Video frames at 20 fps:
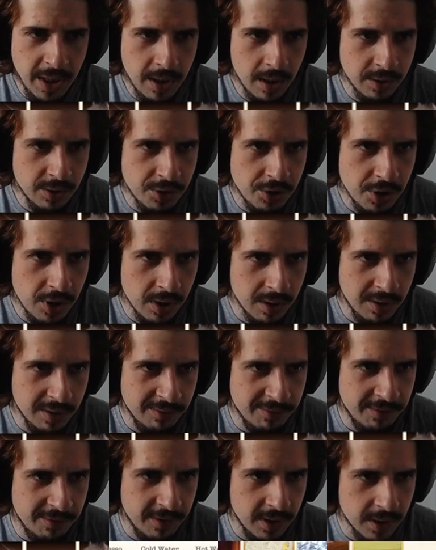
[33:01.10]
hot chocolate,
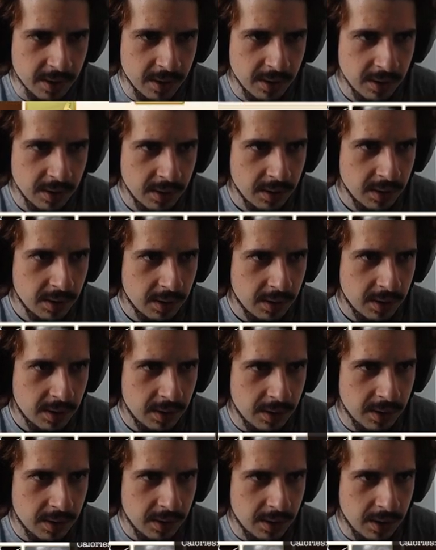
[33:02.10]
fuck.
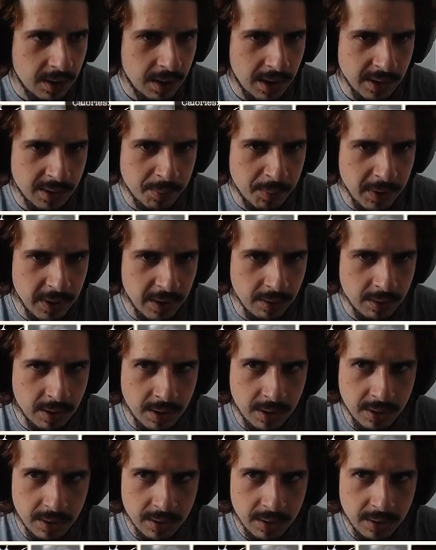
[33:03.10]
Uh, hot milk.